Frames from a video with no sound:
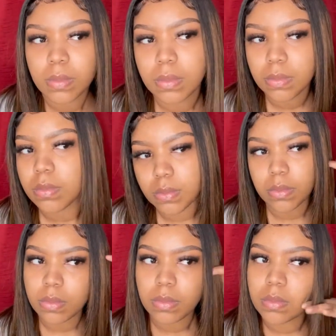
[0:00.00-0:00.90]
much off,
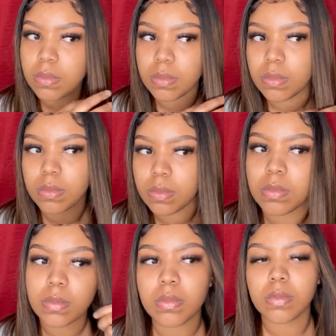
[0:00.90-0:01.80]
because, you know, when you take too
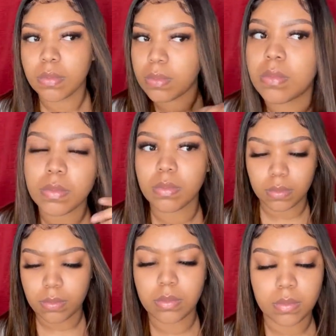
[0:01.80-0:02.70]
much off, you
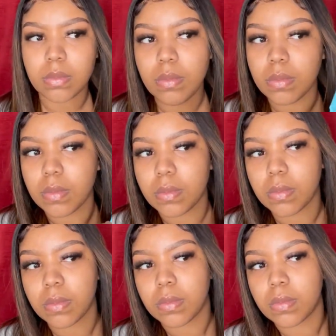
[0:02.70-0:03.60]
can't get it back.
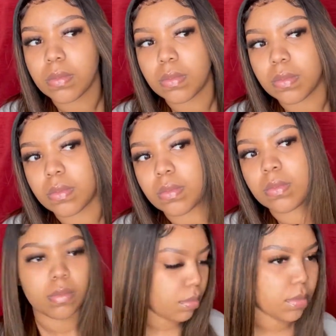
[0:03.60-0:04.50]
But
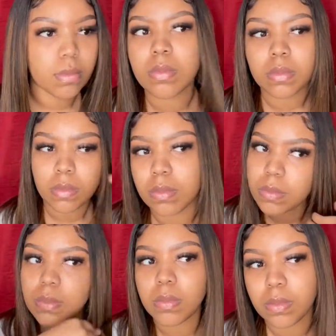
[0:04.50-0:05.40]
yeah, I will show you how
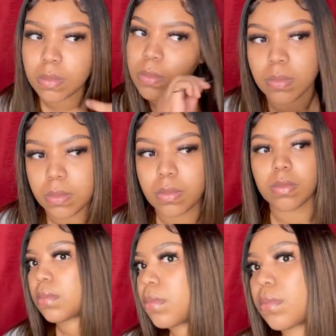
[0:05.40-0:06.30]
the hair looks in
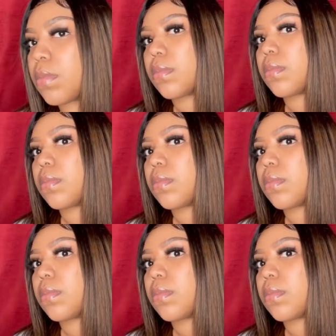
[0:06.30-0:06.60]
natural lighting as